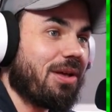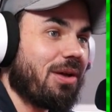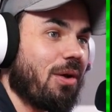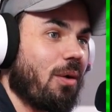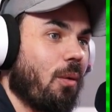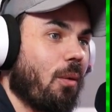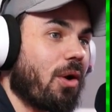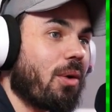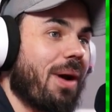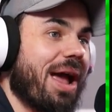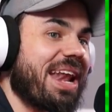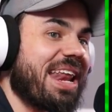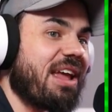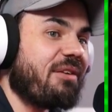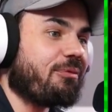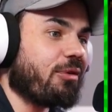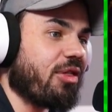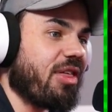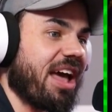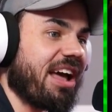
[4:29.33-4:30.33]
What do I need
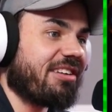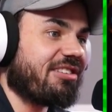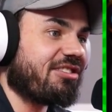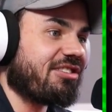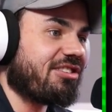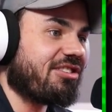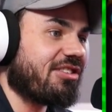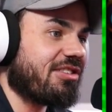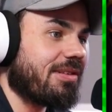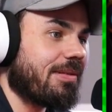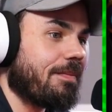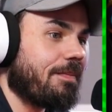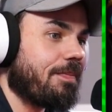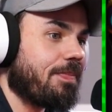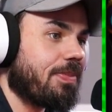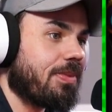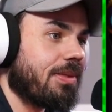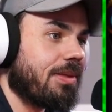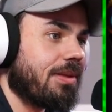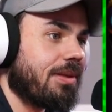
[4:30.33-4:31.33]
for this?
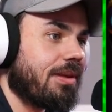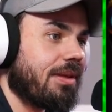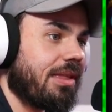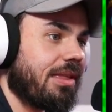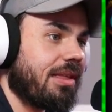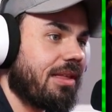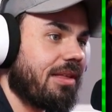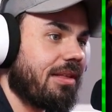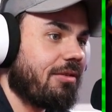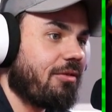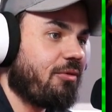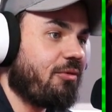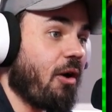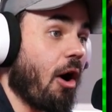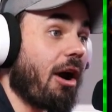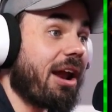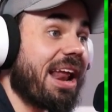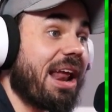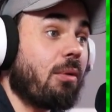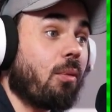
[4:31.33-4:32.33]

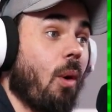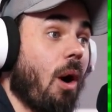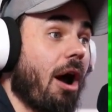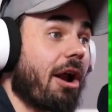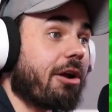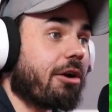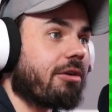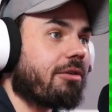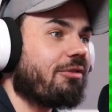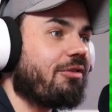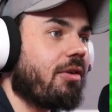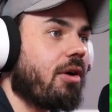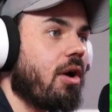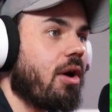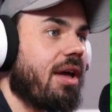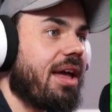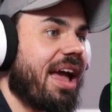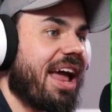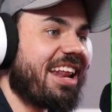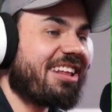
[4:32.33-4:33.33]
Fart and water.
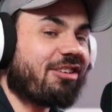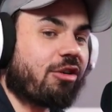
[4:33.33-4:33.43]
And he's a